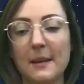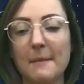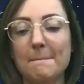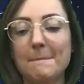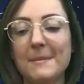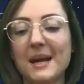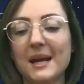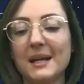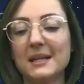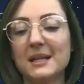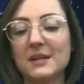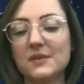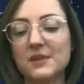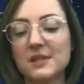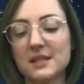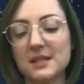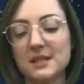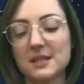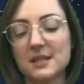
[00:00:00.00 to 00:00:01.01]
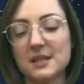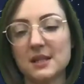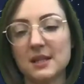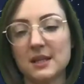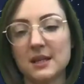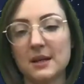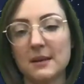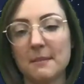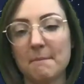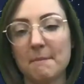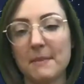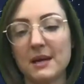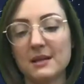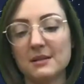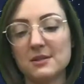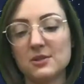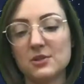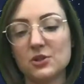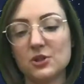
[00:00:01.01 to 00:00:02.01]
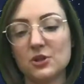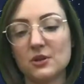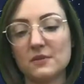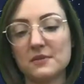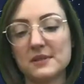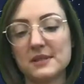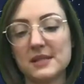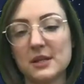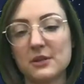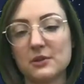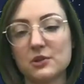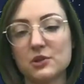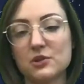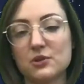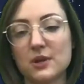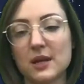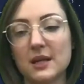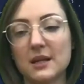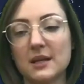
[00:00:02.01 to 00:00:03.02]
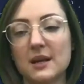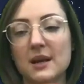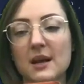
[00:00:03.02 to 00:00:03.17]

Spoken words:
Magnificent Monster of Cedar Street